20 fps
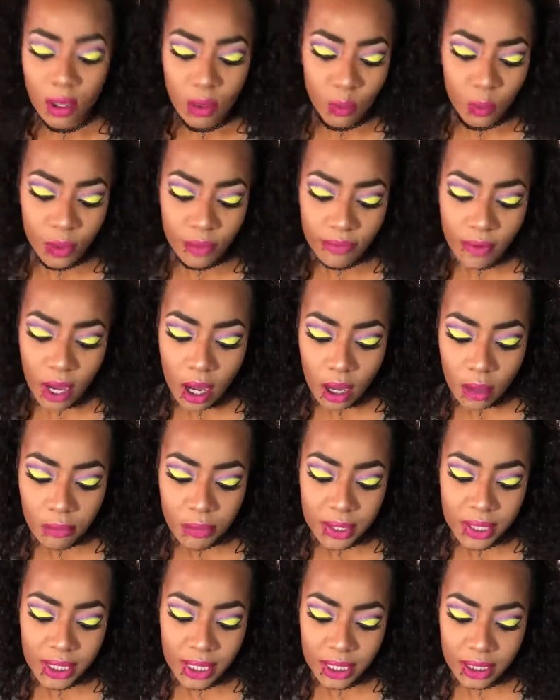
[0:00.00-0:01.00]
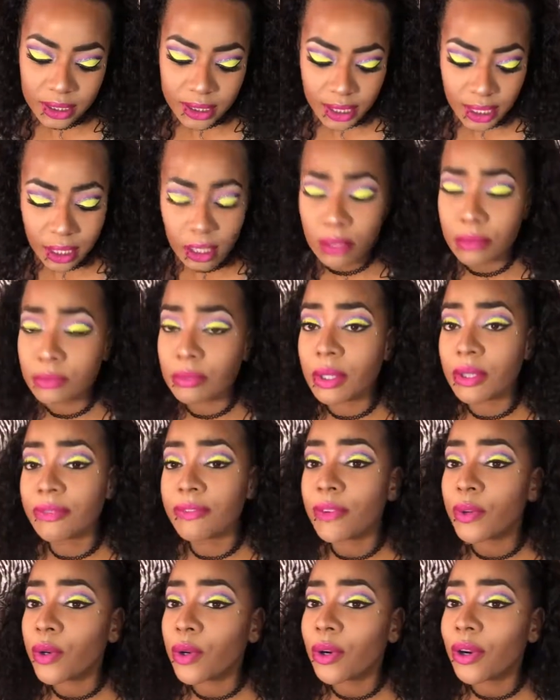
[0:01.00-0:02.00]
We've all been out of town
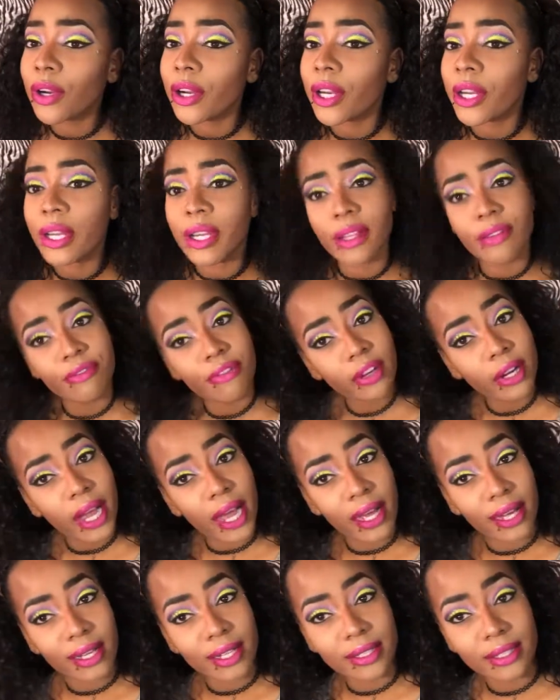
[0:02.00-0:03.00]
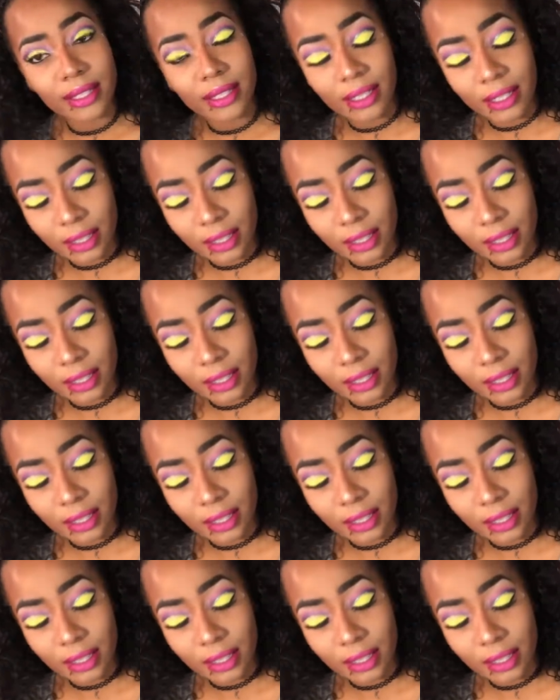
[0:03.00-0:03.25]
before and forgot